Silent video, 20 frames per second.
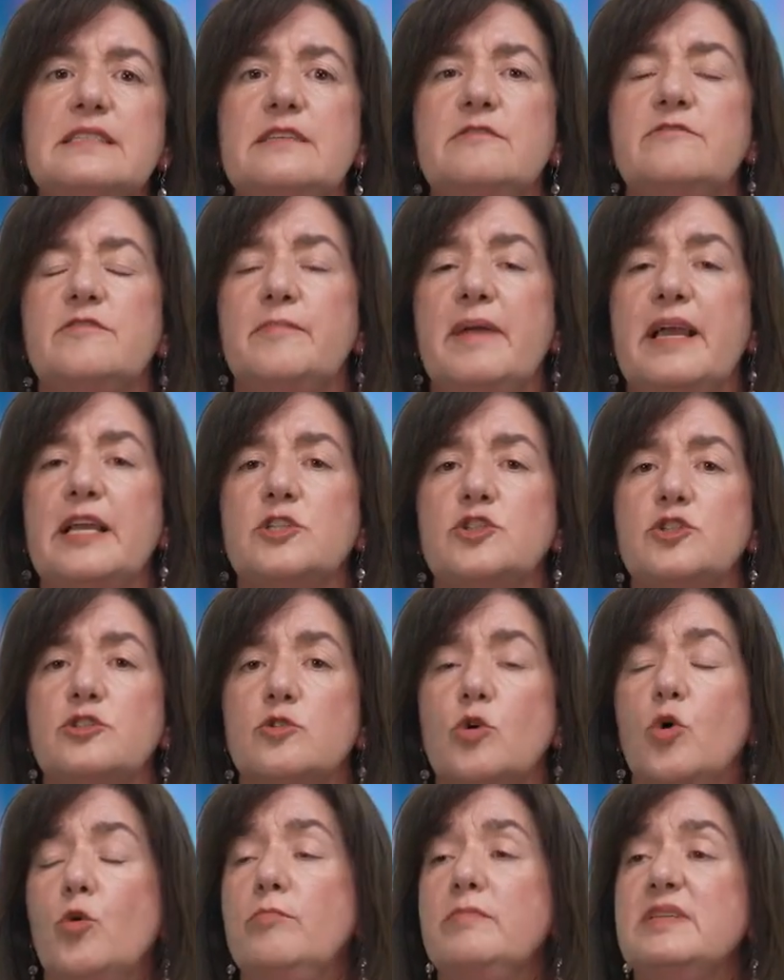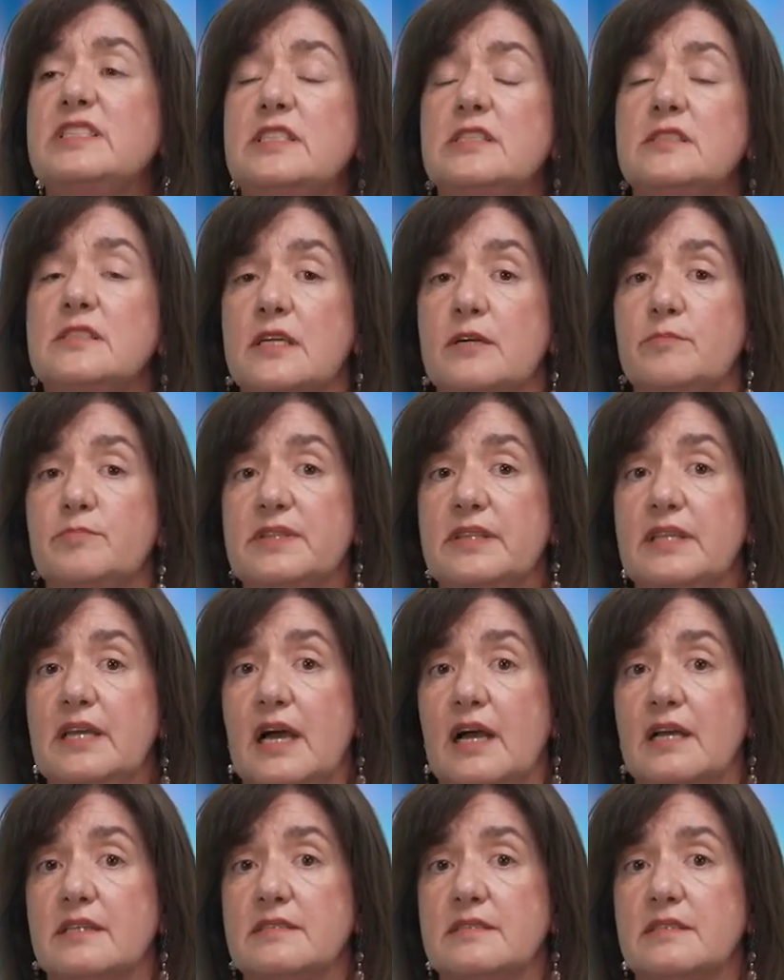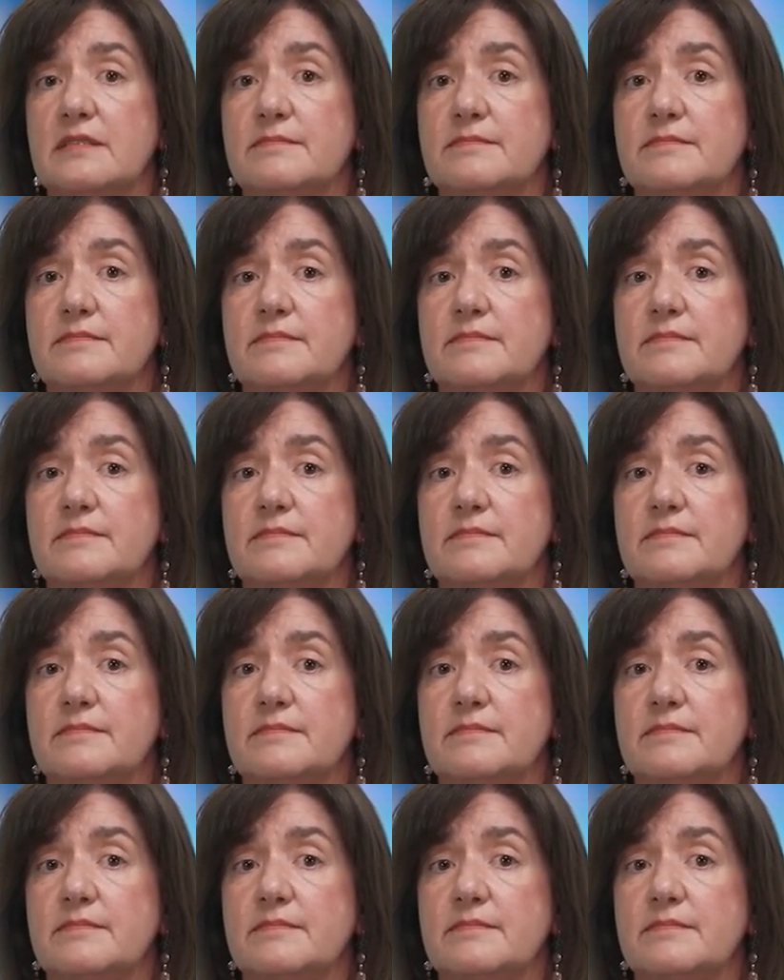information or misinterpret the ask.